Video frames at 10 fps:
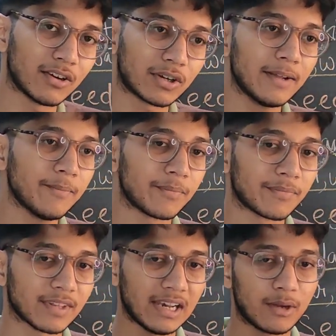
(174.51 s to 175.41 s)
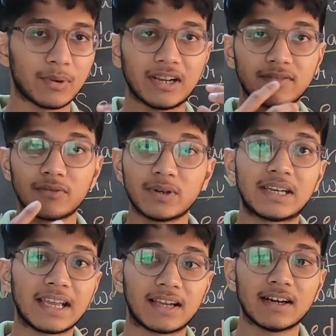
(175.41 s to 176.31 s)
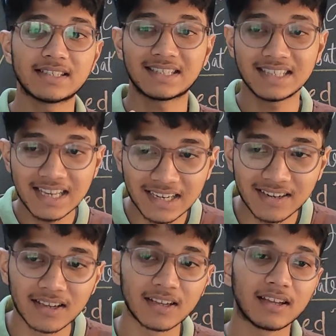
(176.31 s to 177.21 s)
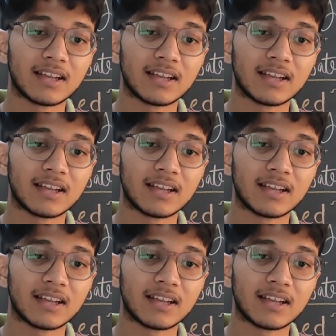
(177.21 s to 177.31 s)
okay, like whenever we take a seed,